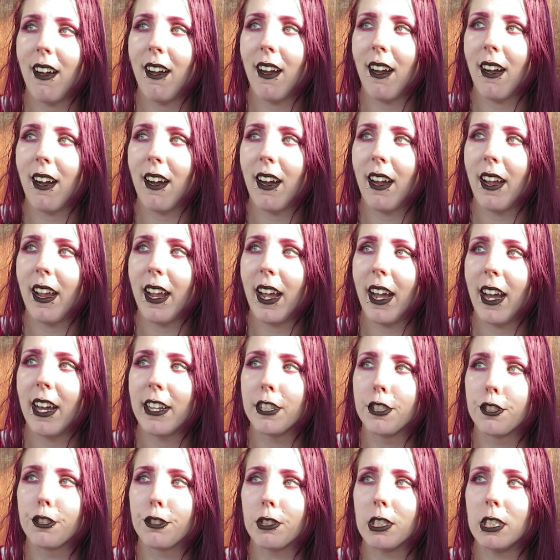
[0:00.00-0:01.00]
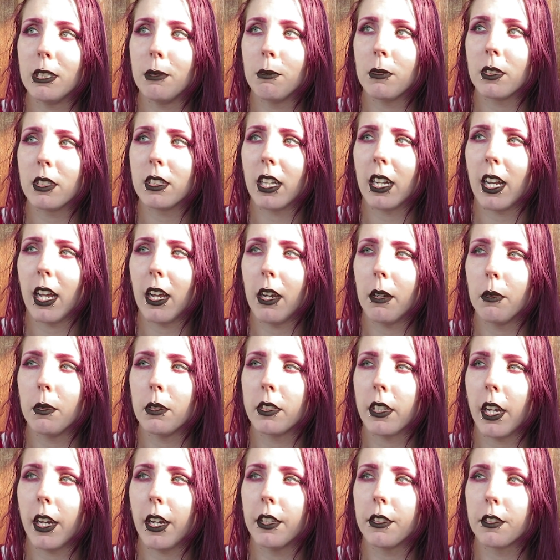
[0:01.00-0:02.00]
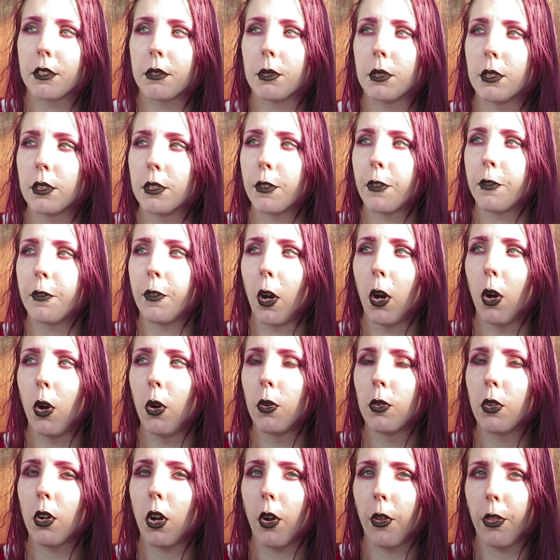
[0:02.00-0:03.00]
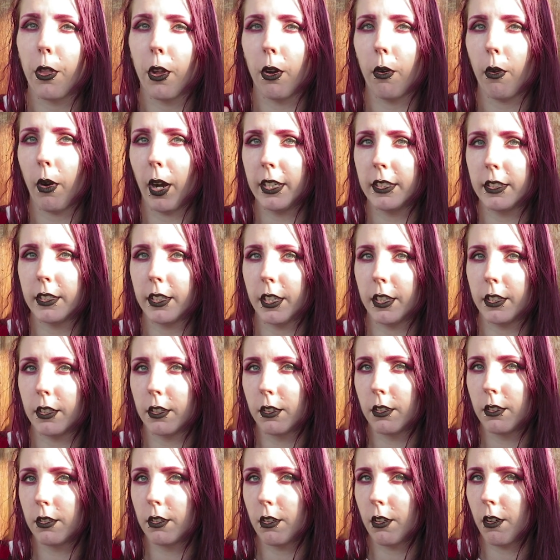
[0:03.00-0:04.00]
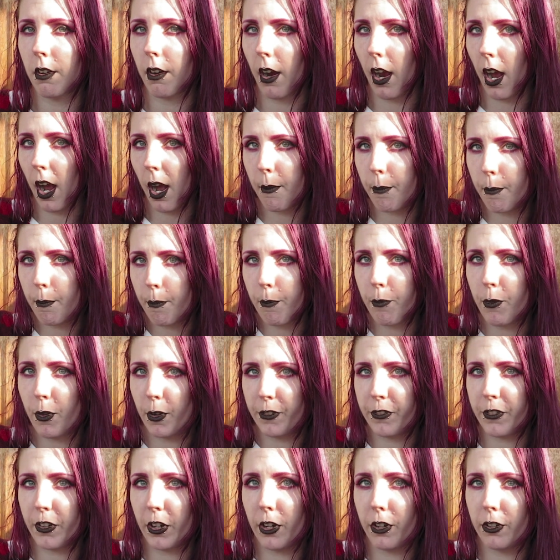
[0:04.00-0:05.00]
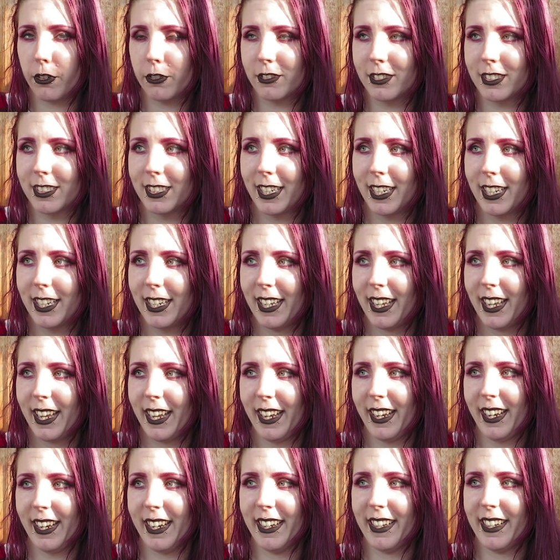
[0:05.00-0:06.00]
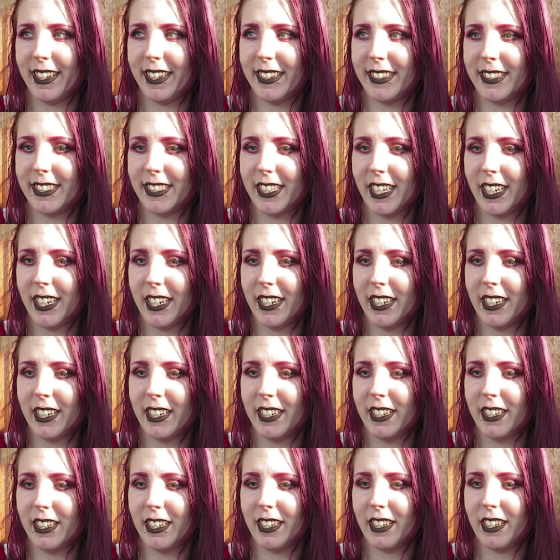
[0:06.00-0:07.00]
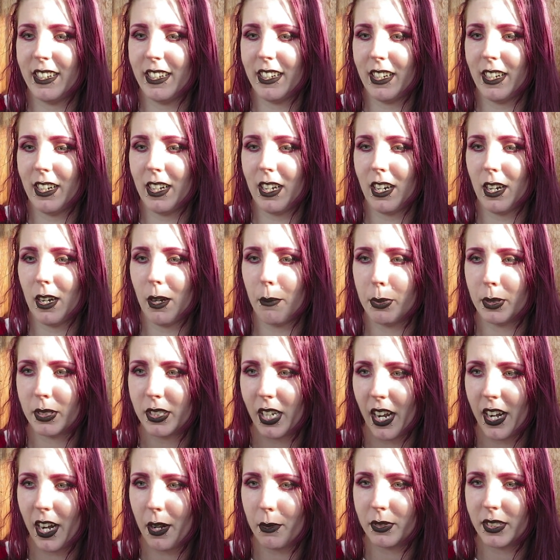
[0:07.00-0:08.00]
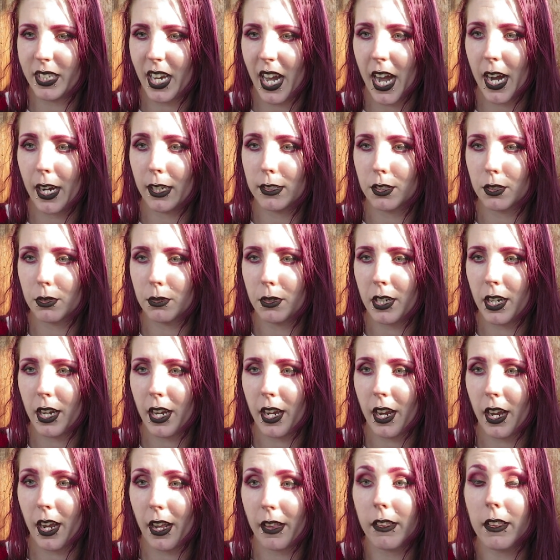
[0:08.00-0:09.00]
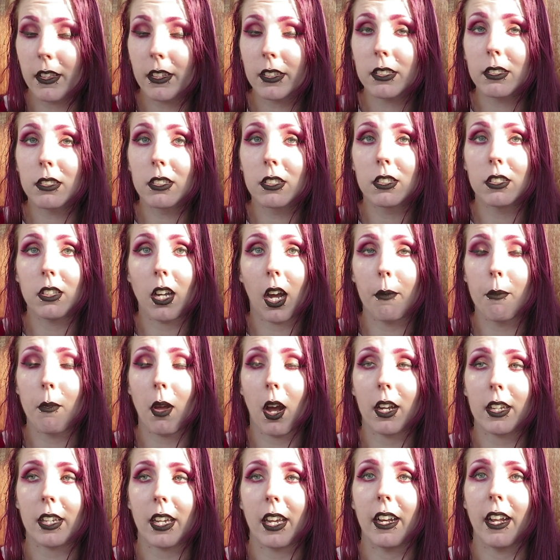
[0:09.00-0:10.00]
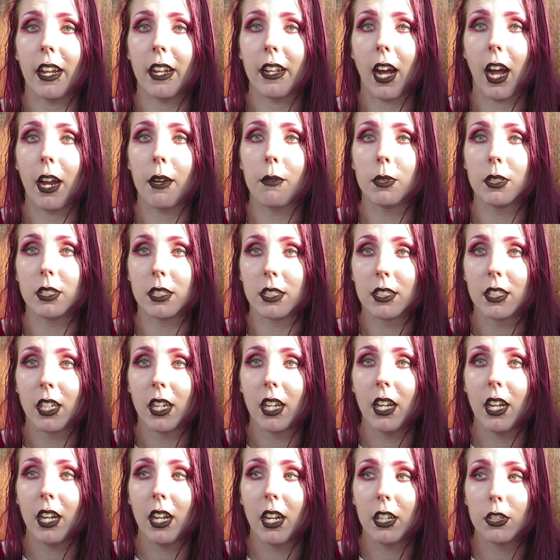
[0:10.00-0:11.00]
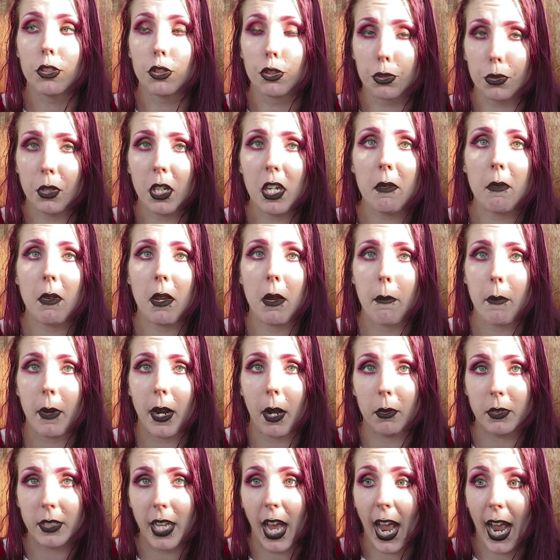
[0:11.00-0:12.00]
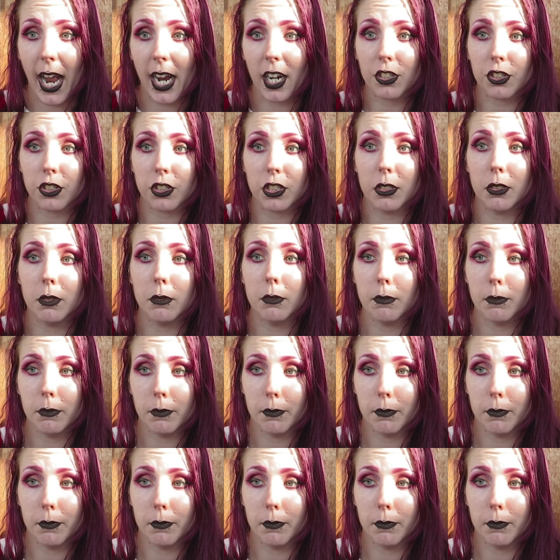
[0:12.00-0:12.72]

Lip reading: had a dream that I was answering the phone, although I did grab the phone and I pretend I was answering it. And this is, I'm not kidding, I was dreaming, but I was actually